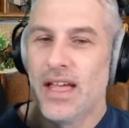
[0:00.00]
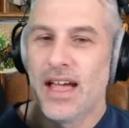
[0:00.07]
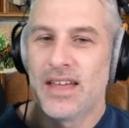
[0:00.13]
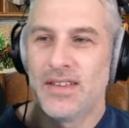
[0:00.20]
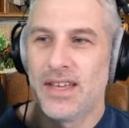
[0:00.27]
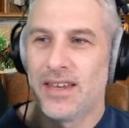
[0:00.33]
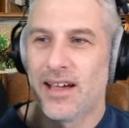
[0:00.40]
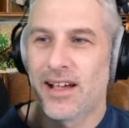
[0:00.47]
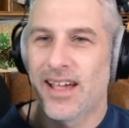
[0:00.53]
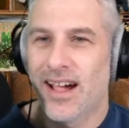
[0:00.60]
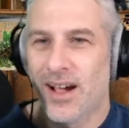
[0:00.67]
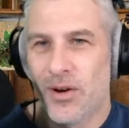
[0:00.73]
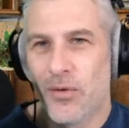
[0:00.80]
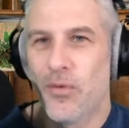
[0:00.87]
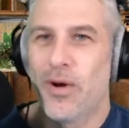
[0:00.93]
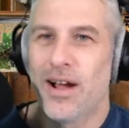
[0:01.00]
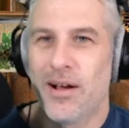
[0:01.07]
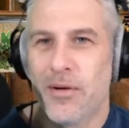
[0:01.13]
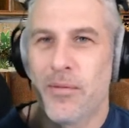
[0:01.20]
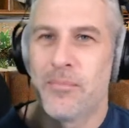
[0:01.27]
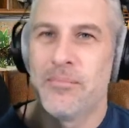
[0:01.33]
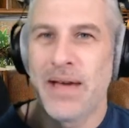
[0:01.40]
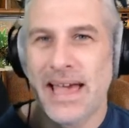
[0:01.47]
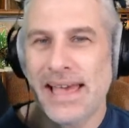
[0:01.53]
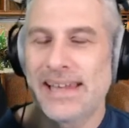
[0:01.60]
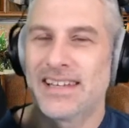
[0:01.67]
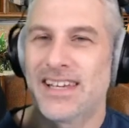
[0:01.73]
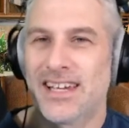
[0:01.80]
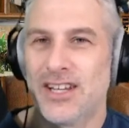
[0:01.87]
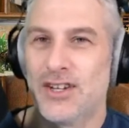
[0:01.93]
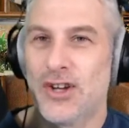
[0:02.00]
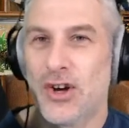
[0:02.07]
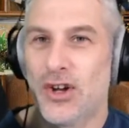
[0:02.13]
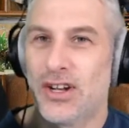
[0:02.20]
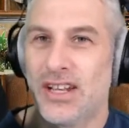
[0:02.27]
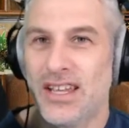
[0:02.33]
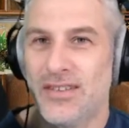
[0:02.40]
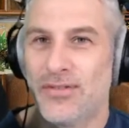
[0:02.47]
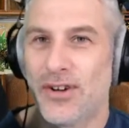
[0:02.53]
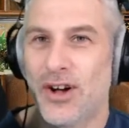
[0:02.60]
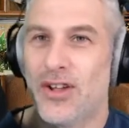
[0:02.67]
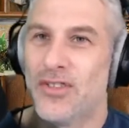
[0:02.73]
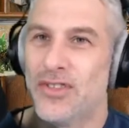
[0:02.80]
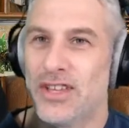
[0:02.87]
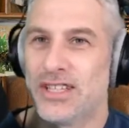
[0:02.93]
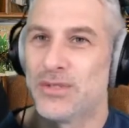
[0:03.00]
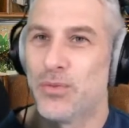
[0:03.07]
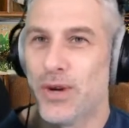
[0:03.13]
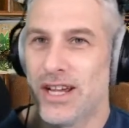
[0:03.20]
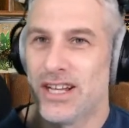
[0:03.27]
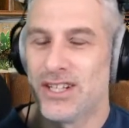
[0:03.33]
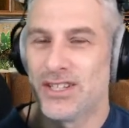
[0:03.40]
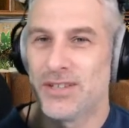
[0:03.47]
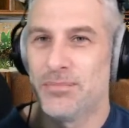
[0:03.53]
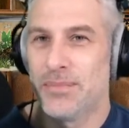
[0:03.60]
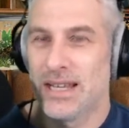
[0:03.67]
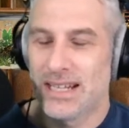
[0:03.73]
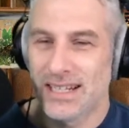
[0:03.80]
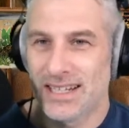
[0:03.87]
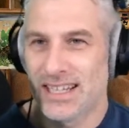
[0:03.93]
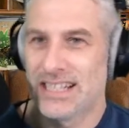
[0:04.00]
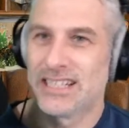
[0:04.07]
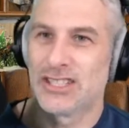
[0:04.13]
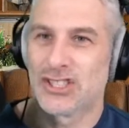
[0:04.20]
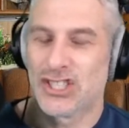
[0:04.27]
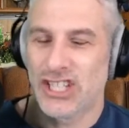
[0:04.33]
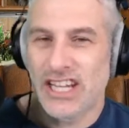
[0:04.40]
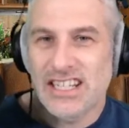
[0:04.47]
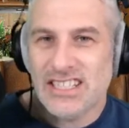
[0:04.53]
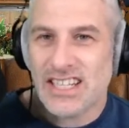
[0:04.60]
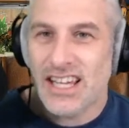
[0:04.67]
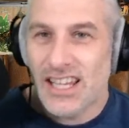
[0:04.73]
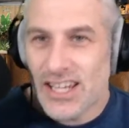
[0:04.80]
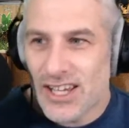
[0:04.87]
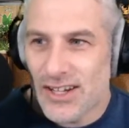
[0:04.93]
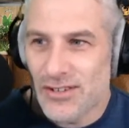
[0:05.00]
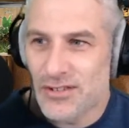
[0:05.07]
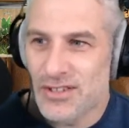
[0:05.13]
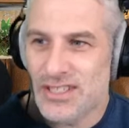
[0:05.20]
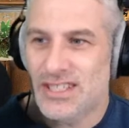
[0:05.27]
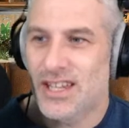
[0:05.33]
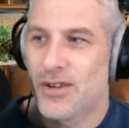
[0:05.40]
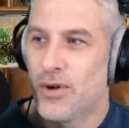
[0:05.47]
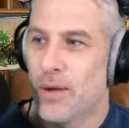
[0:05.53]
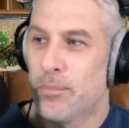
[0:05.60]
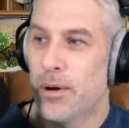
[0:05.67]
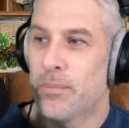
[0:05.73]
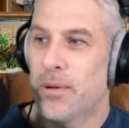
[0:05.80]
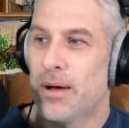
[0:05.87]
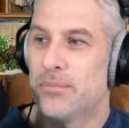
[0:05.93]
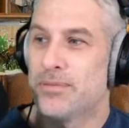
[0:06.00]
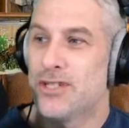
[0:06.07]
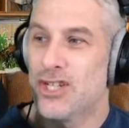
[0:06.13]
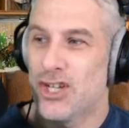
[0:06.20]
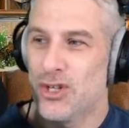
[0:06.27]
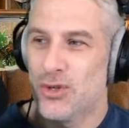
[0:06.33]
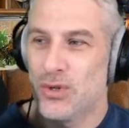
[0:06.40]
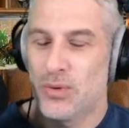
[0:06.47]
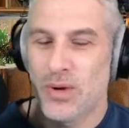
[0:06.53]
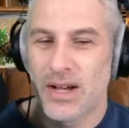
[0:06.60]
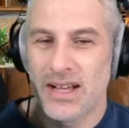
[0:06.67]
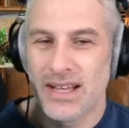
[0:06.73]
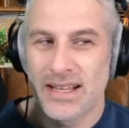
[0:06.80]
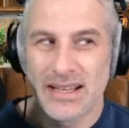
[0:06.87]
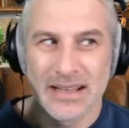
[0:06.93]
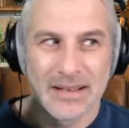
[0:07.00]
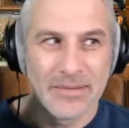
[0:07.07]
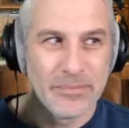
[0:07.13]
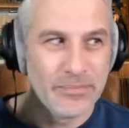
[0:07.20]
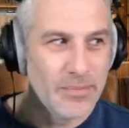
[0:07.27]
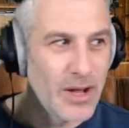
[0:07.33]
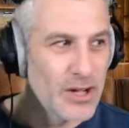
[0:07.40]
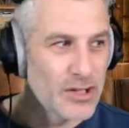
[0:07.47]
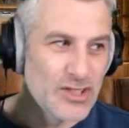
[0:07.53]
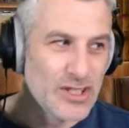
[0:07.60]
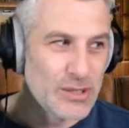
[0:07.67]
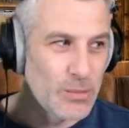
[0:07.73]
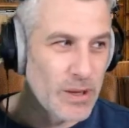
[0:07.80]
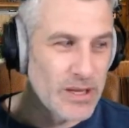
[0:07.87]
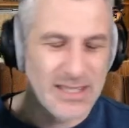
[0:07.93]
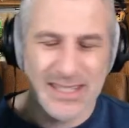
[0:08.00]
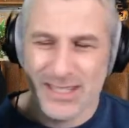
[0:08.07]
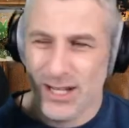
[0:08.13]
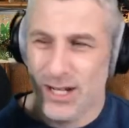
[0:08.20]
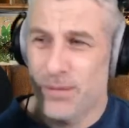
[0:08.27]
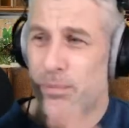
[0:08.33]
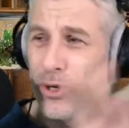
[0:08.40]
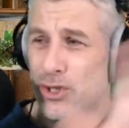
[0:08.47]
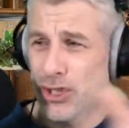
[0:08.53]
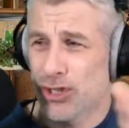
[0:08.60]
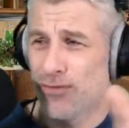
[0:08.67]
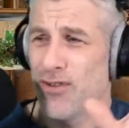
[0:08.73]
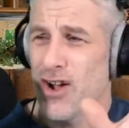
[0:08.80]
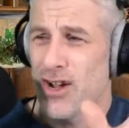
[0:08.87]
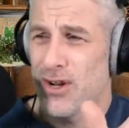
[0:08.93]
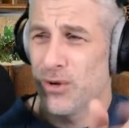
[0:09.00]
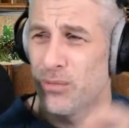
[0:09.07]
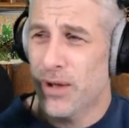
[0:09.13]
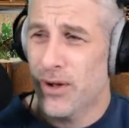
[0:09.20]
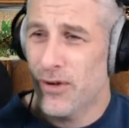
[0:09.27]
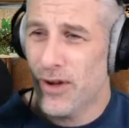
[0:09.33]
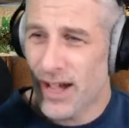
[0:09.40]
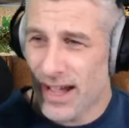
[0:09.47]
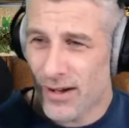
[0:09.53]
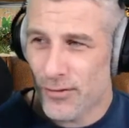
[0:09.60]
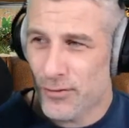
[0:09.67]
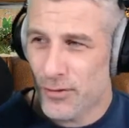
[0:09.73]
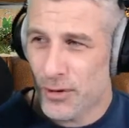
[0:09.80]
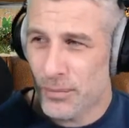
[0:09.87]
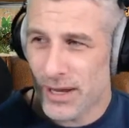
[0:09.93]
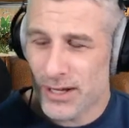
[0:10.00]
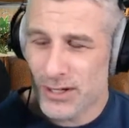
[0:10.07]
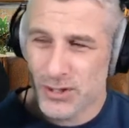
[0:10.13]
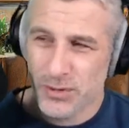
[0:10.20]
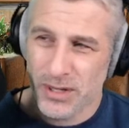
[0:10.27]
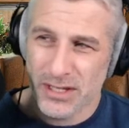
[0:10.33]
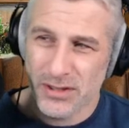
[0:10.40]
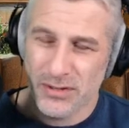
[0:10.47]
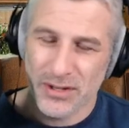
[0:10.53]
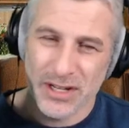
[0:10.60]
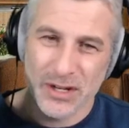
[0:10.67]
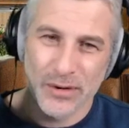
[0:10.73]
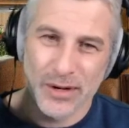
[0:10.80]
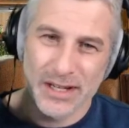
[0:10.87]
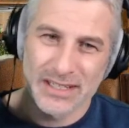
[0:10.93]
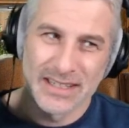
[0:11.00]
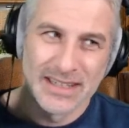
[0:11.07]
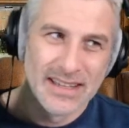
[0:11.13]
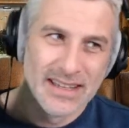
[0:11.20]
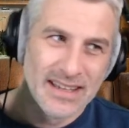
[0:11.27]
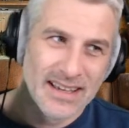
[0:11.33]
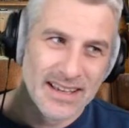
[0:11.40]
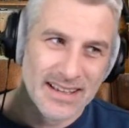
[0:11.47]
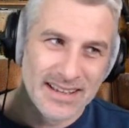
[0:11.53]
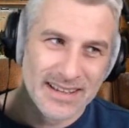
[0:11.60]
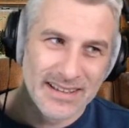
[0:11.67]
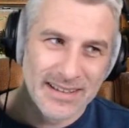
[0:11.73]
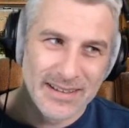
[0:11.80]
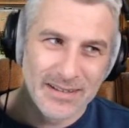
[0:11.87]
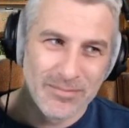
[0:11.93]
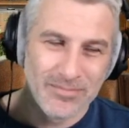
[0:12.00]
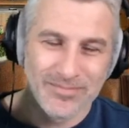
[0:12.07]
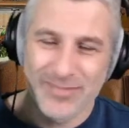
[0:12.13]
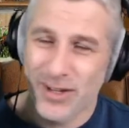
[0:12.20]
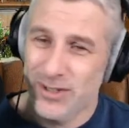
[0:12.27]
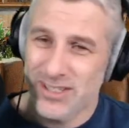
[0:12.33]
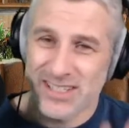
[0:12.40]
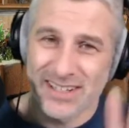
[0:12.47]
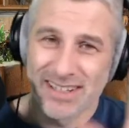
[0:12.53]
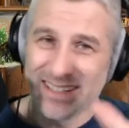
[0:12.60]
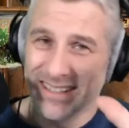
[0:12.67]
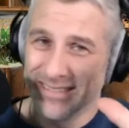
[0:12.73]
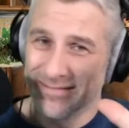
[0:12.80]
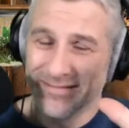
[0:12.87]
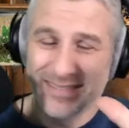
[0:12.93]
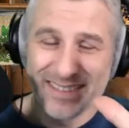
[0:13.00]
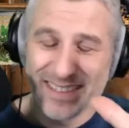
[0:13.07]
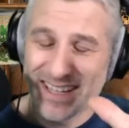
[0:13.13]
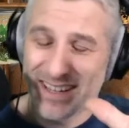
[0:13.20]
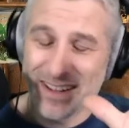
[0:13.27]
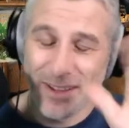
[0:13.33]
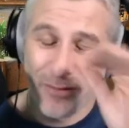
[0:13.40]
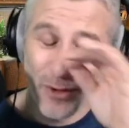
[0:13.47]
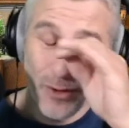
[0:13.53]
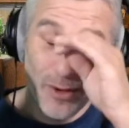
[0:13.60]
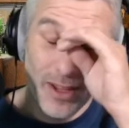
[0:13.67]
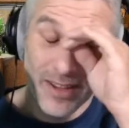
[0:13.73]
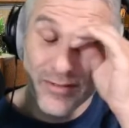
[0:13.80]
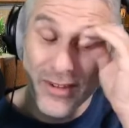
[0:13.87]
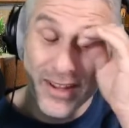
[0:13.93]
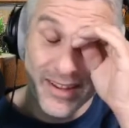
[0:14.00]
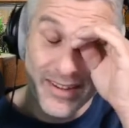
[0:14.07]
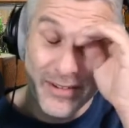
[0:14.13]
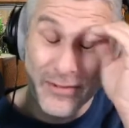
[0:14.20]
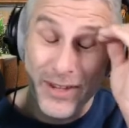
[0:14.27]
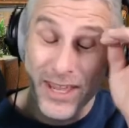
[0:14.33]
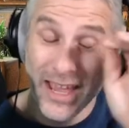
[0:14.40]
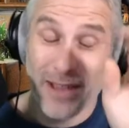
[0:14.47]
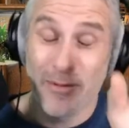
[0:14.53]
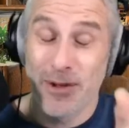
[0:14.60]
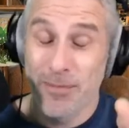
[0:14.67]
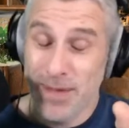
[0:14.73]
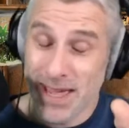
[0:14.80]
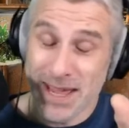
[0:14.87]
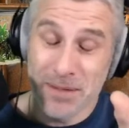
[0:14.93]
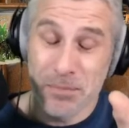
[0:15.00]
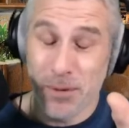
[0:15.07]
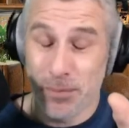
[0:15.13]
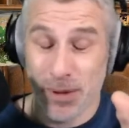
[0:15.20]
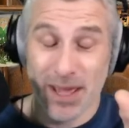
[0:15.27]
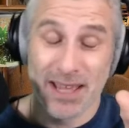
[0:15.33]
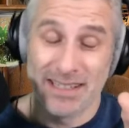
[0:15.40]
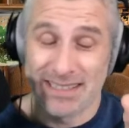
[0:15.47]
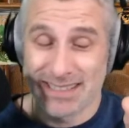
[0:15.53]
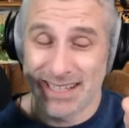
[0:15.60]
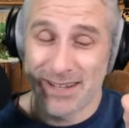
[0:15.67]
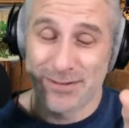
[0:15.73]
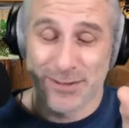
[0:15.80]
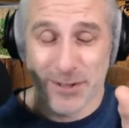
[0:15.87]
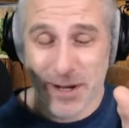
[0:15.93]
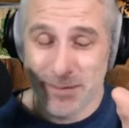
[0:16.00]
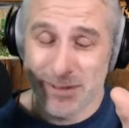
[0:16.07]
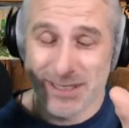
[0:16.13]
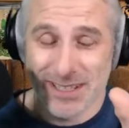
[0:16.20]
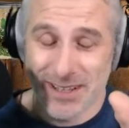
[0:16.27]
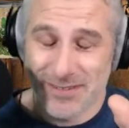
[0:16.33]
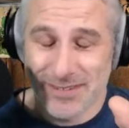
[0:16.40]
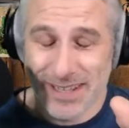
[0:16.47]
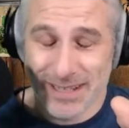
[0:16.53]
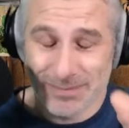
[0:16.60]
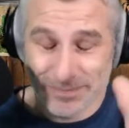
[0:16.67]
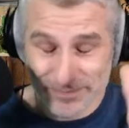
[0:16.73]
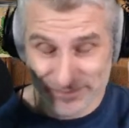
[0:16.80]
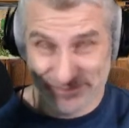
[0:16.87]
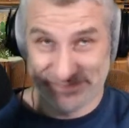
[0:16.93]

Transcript: And then I go, well, man cannot live on this weird middle little shit alone. So I pop up to um, Marks and Spencer's and I push the final boat out for about 23 quid. Um, honestly, uh, if you if you if you get with me, prepare yourself, strap yourself in.